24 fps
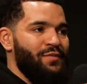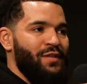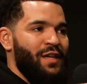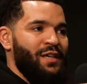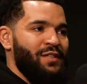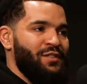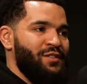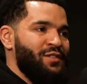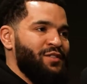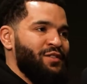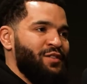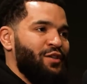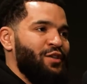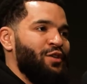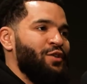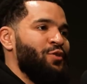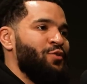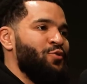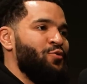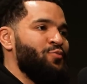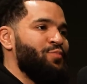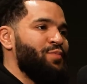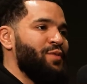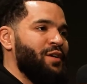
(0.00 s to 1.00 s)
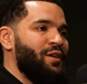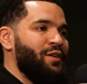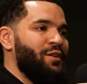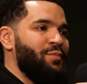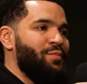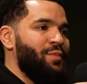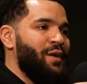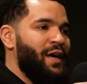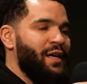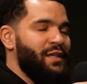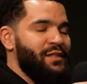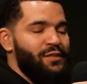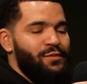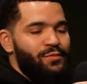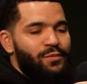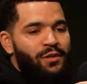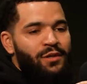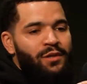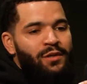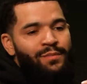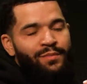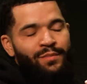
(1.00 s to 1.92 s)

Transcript: like just good hoop and good basketball.